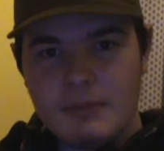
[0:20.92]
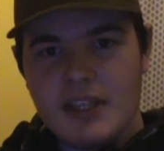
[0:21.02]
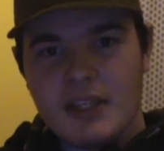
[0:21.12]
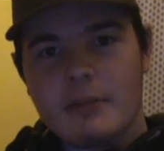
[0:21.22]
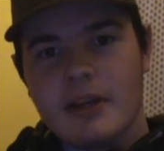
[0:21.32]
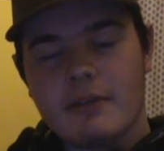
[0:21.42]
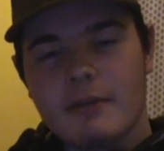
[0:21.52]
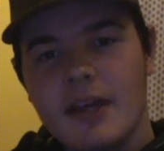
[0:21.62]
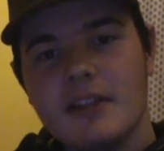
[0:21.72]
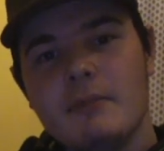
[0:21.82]
taking a break
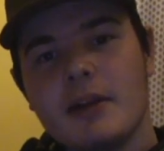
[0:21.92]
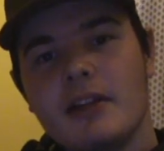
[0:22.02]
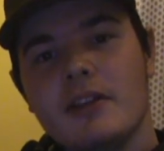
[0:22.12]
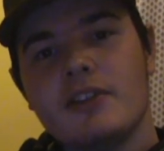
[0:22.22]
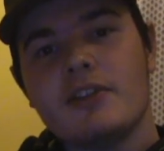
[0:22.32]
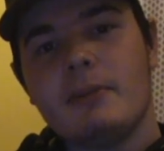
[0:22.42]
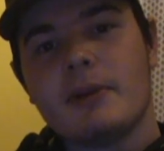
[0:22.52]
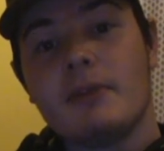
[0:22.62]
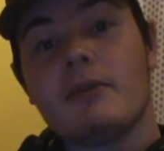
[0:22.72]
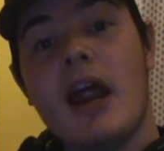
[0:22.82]
from that to bring you this
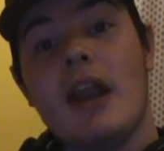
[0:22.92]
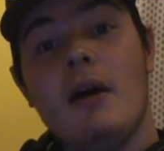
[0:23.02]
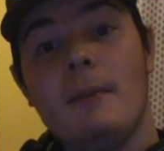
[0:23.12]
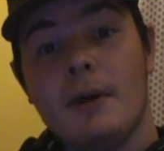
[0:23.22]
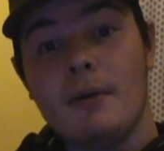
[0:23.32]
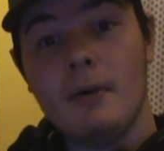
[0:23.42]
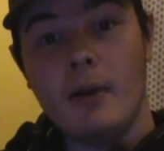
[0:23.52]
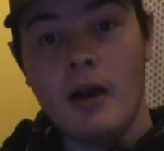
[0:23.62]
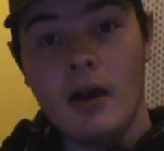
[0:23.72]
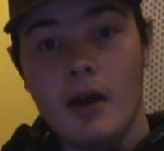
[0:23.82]
topical rant about
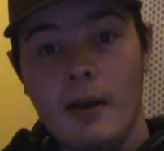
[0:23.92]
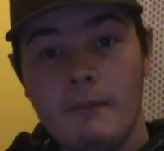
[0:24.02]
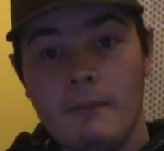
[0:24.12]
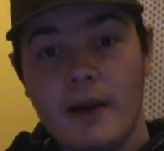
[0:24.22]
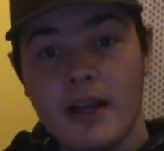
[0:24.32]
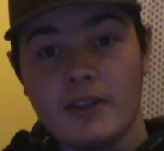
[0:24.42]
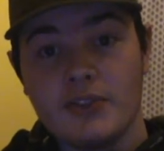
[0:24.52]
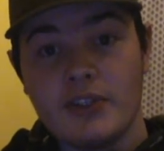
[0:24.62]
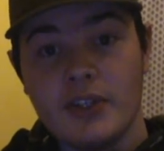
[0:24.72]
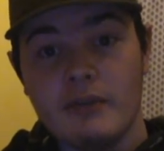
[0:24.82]

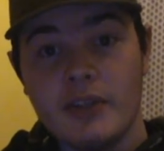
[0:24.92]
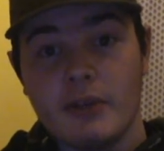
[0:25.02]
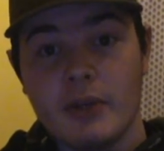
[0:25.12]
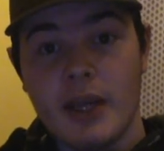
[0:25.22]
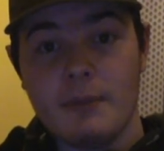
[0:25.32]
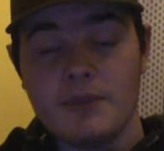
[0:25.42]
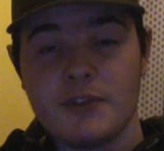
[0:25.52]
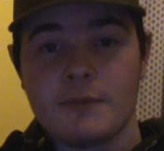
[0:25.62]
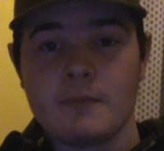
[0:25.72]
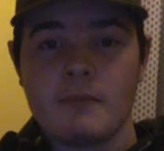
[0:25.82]
violence in video games.